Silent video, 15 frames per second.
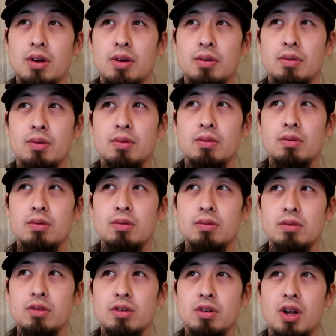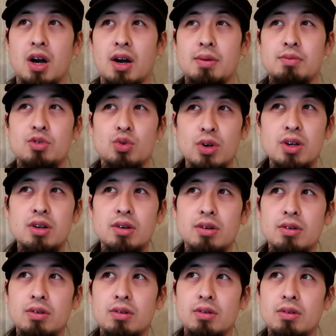and lime
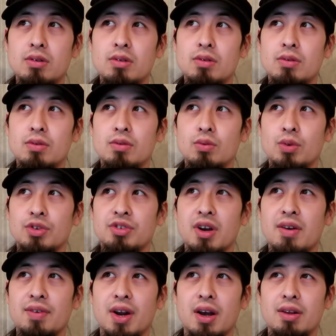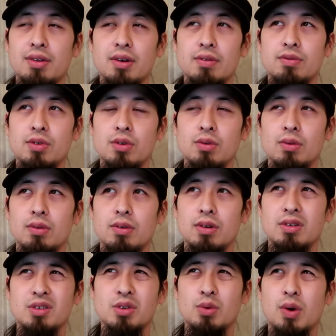green, which you haven't had that for
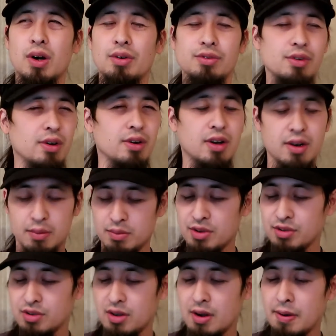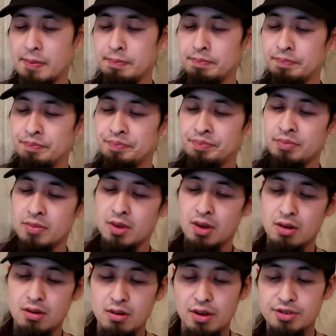a little while, so I kind of miss that.
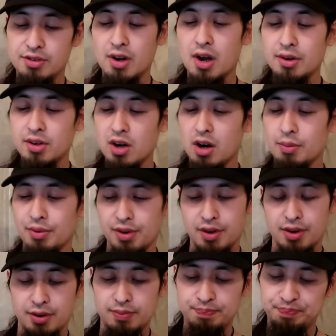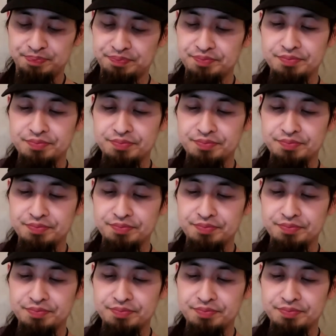It's non-carbonated,